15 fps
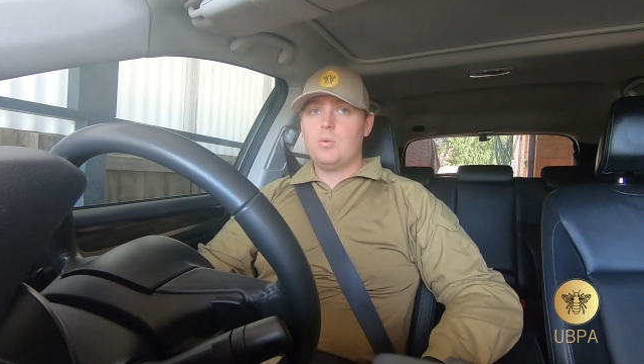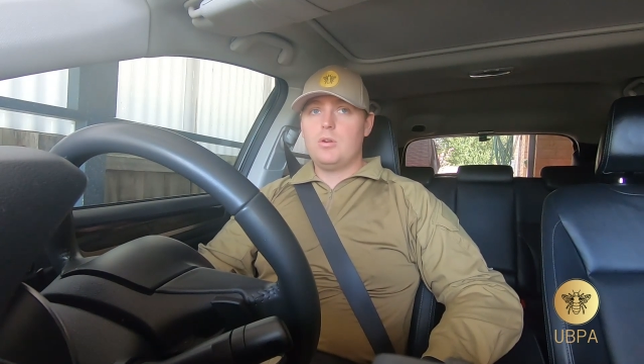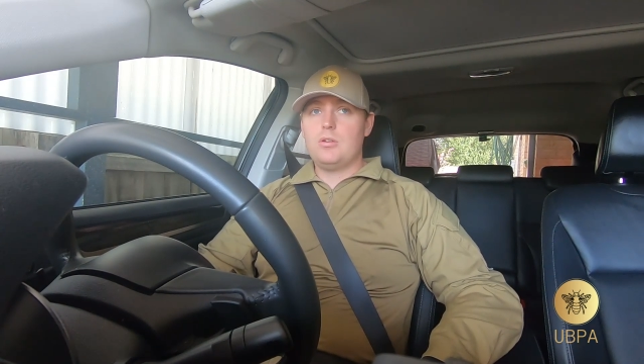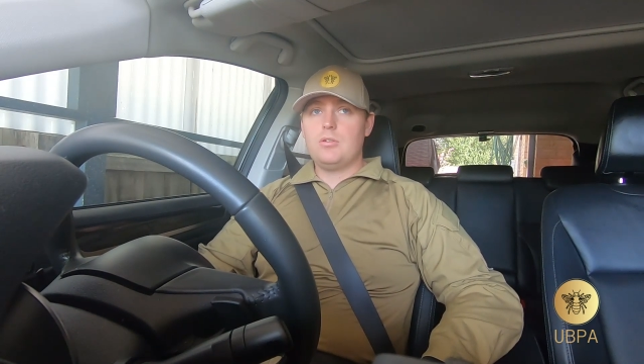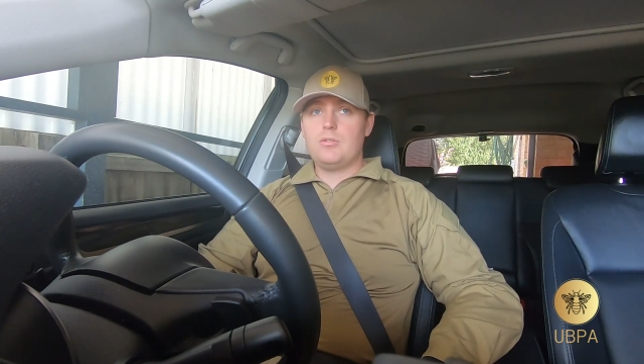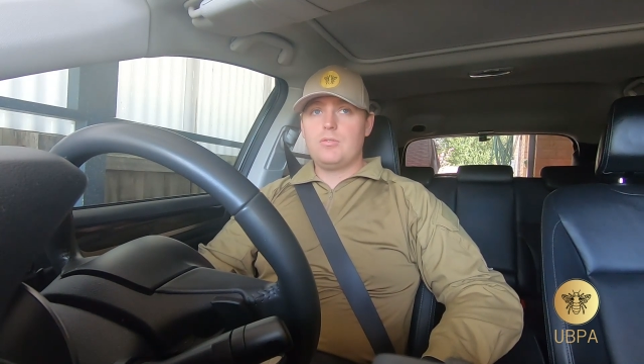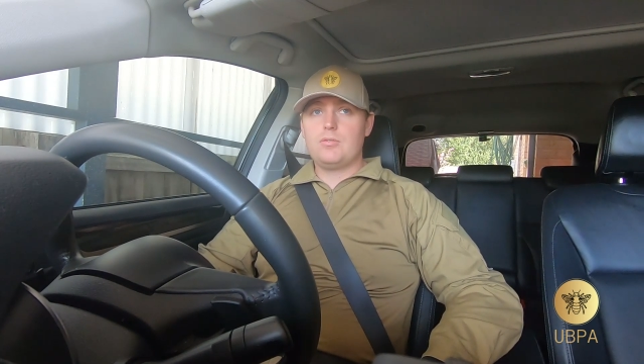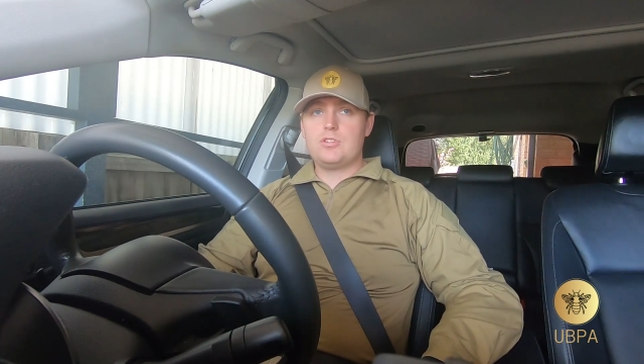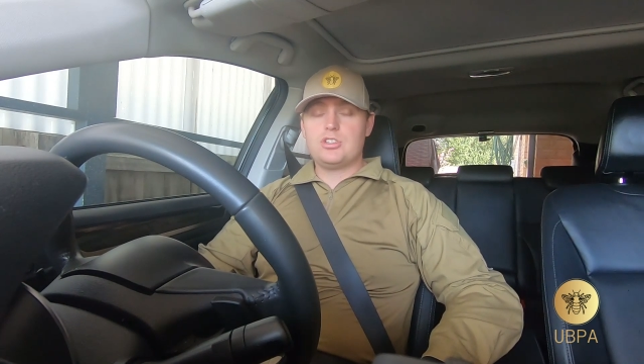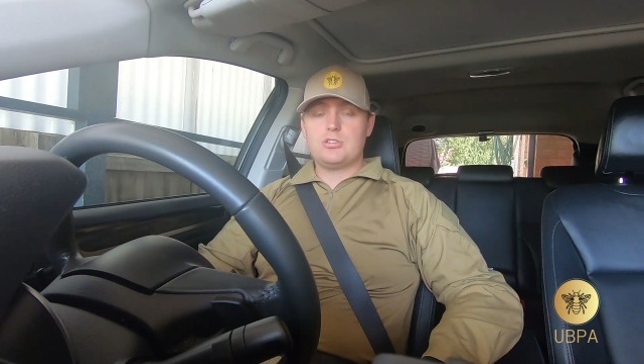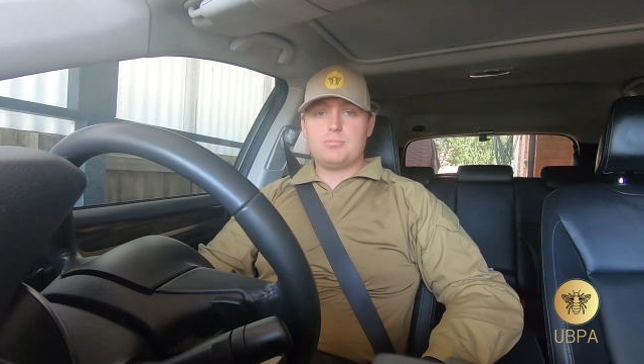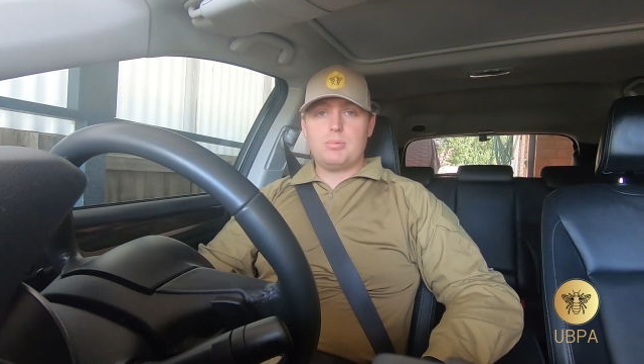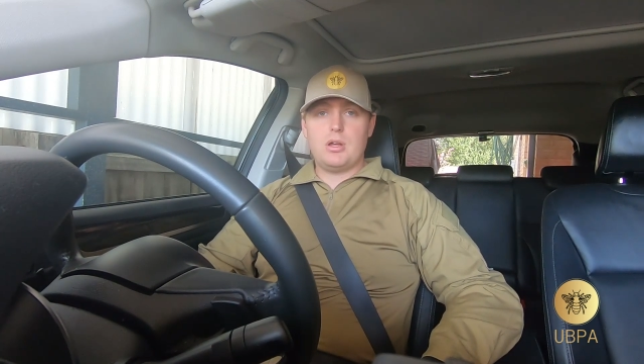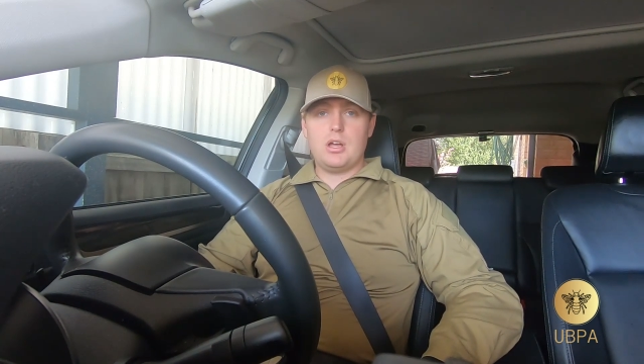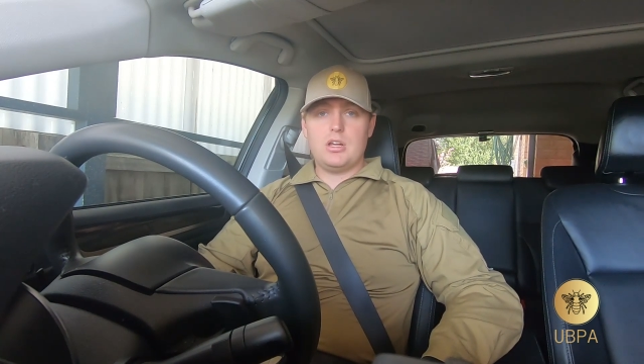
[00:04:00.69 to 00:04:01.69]
We've
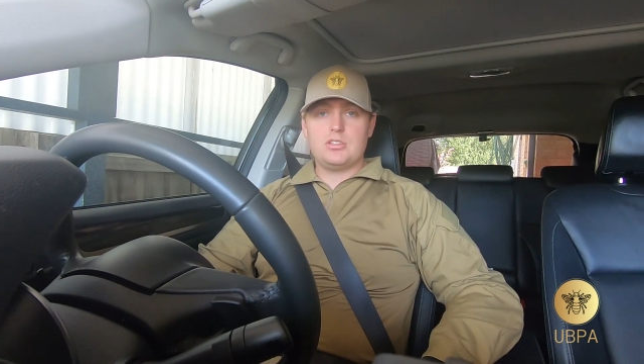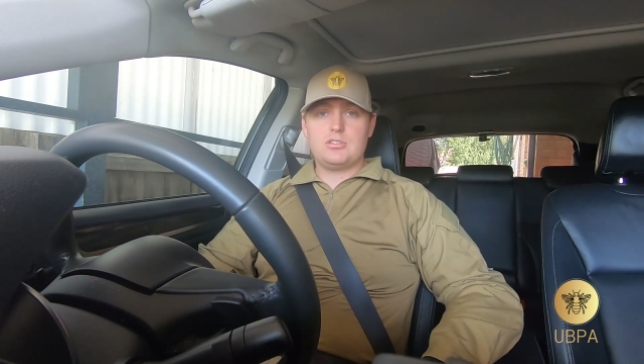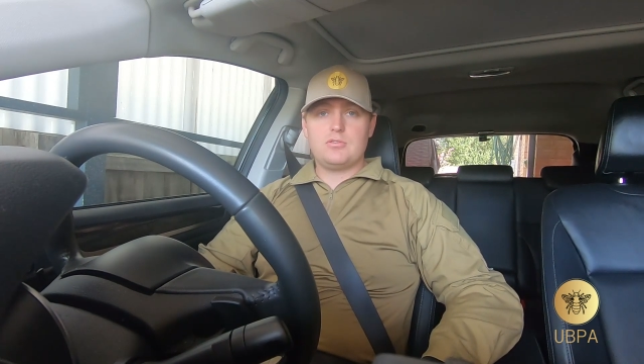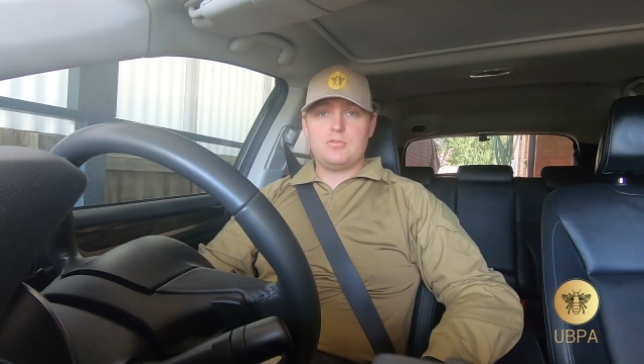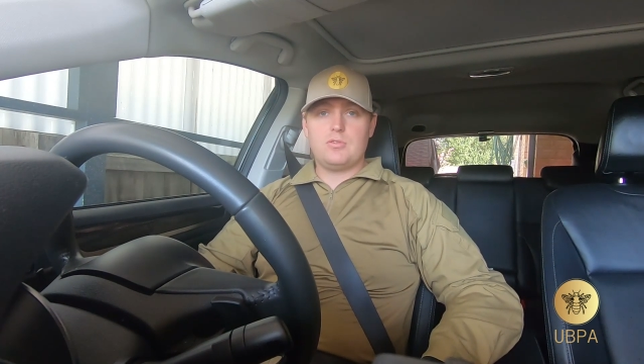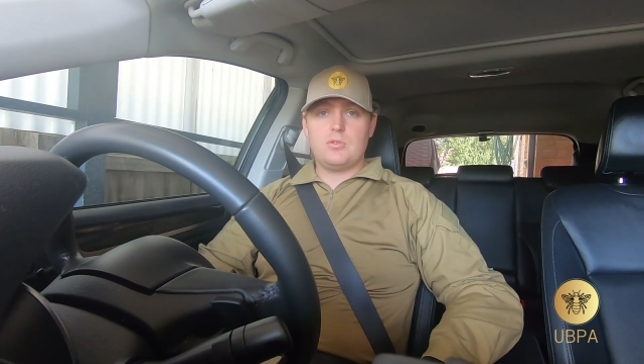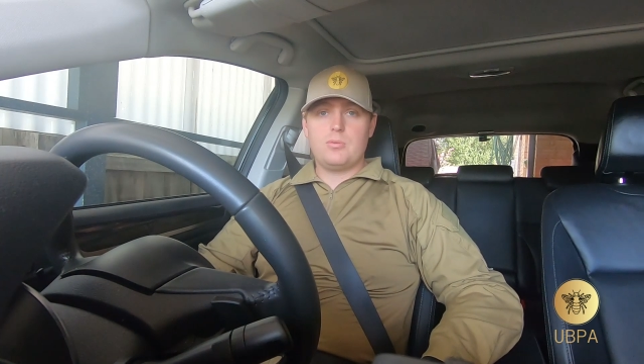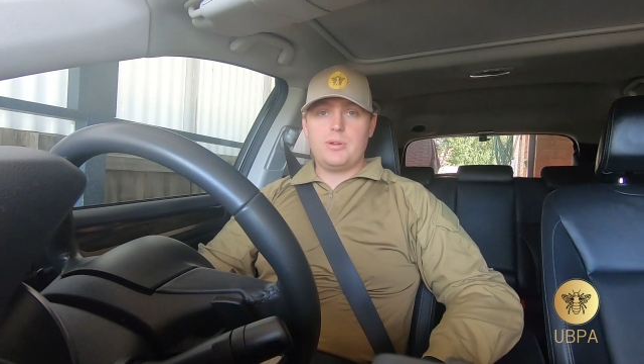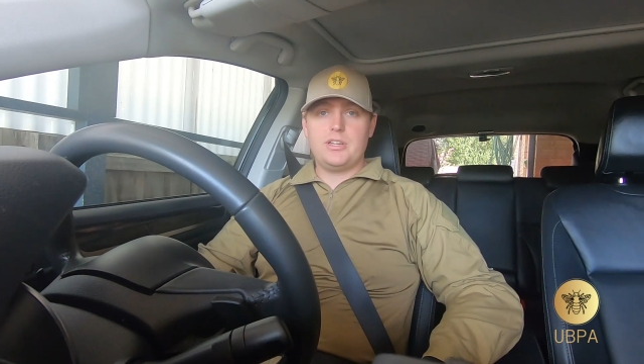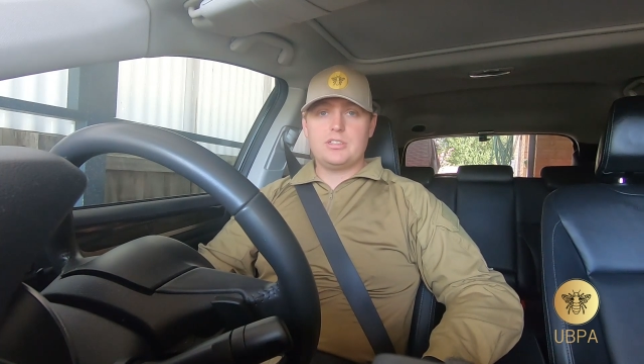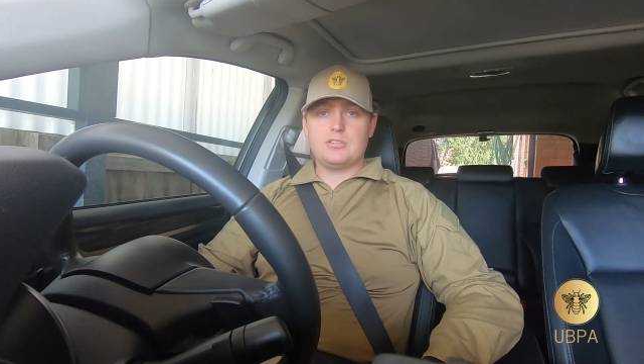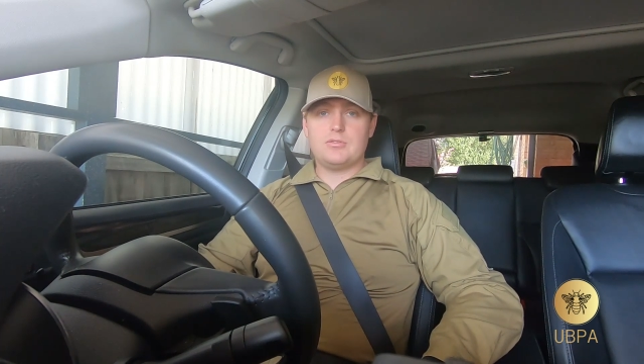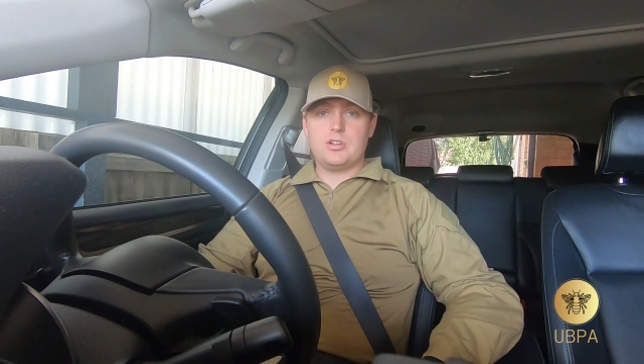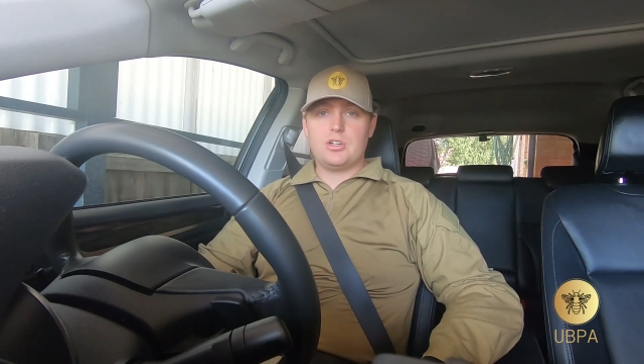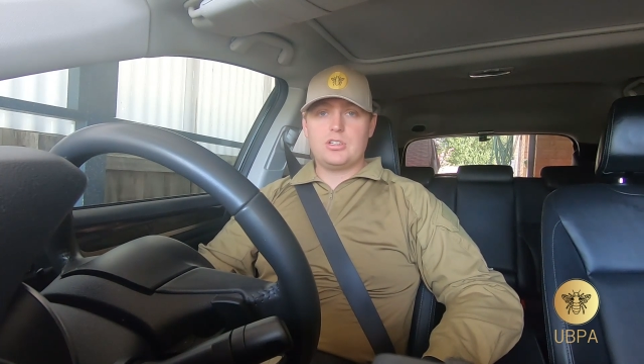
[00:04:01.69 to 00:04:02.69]
just passed 4
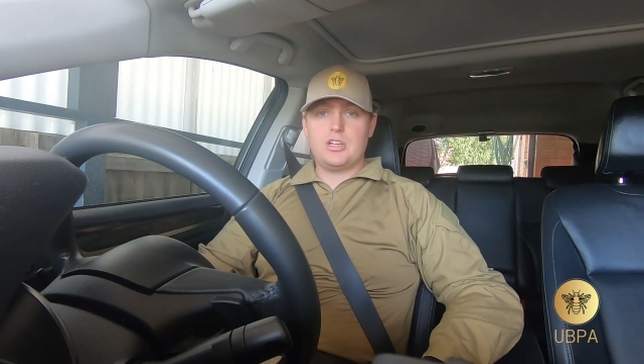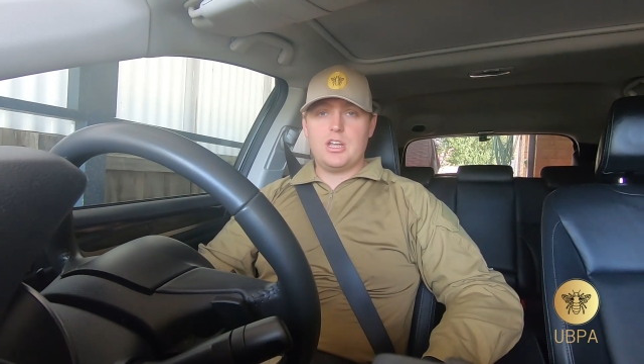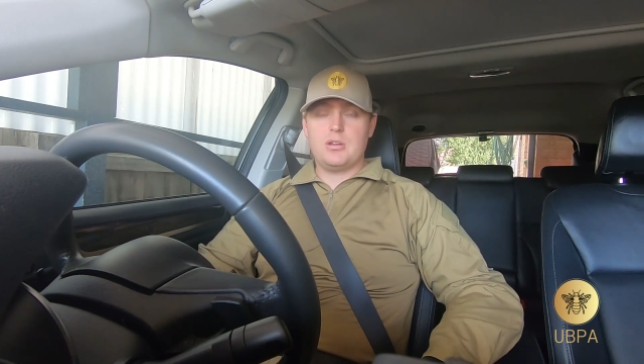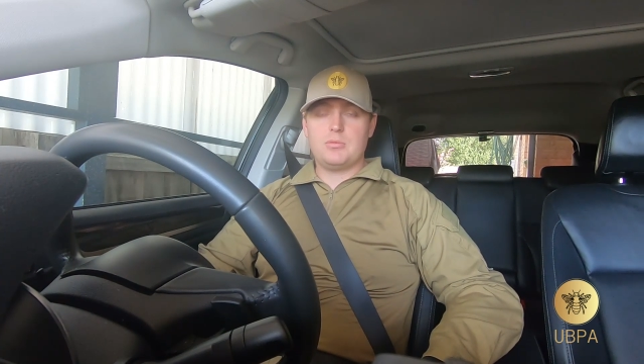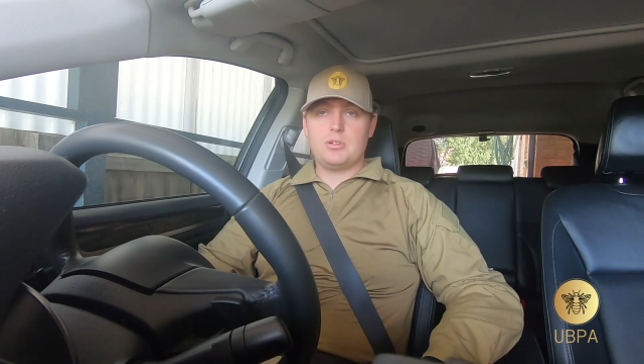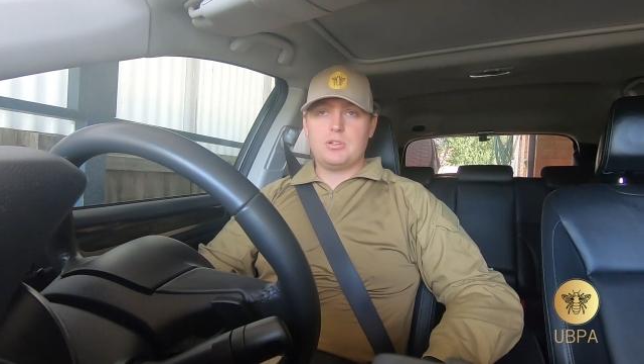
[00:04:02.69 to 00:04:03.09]
weeks of lockdown.